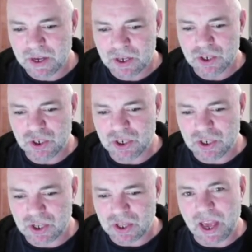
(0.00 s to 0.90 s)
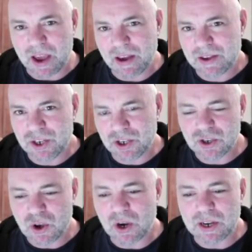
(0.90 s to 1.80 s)
thick. She's
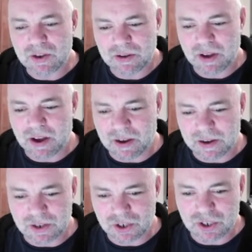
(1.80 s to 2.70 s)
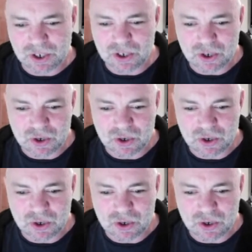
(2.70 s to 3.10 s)
solid. She's